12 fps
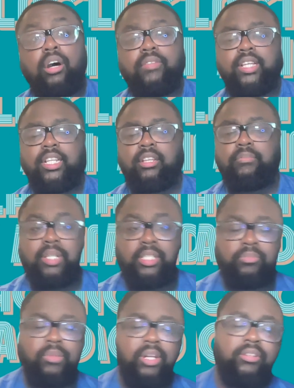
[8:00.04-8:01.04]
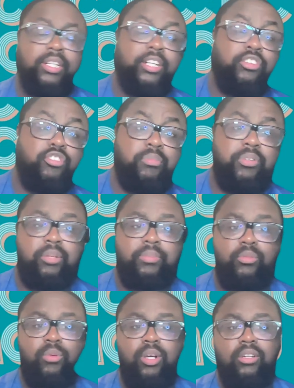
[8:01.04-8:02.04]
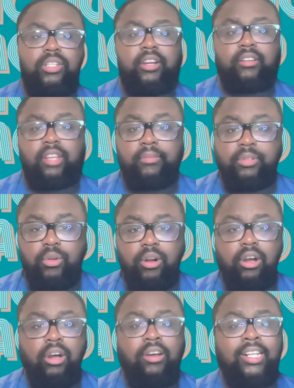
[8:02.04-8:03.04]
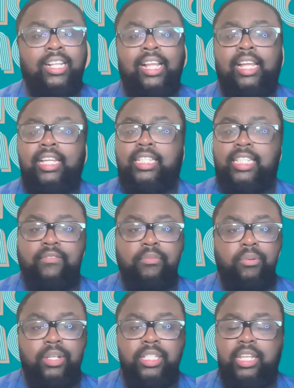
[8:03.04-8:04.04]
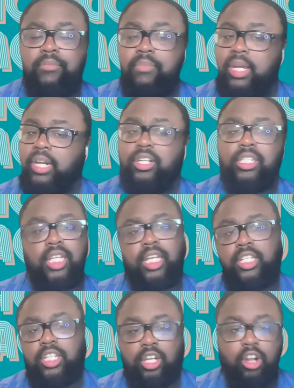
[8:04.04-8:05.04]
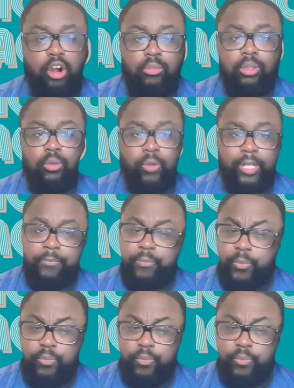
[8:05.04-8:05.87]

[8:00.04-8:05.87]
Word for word: of the Olympics, medal in the triple jump as well. Tara Davis Woodhall, 7.10 meters, took home the win.